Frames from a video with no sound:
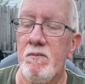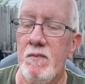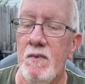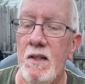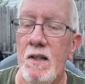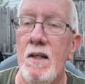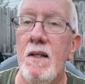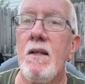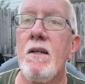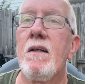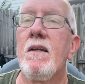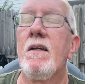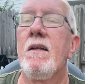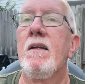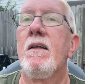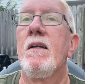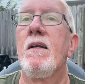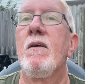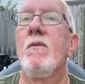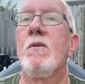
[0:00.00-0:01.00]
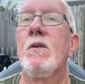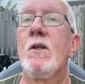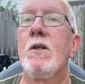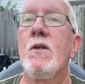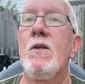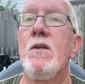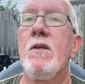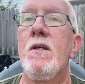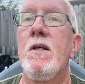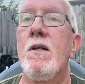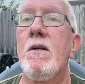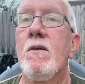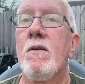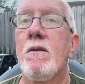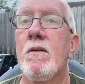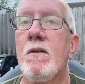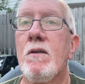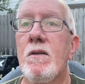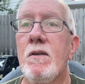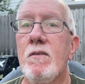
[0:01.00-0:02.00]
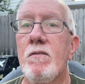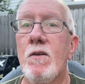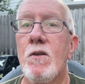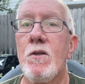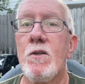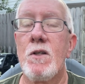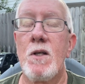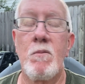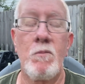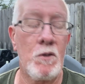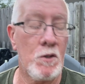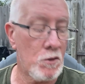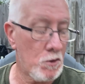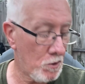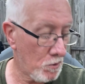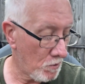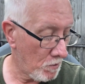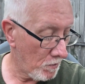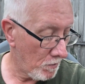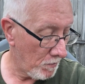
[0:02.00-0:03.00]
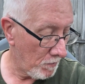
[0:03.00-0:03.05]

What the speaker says: hey, it was a good deal as far as I'm concerned.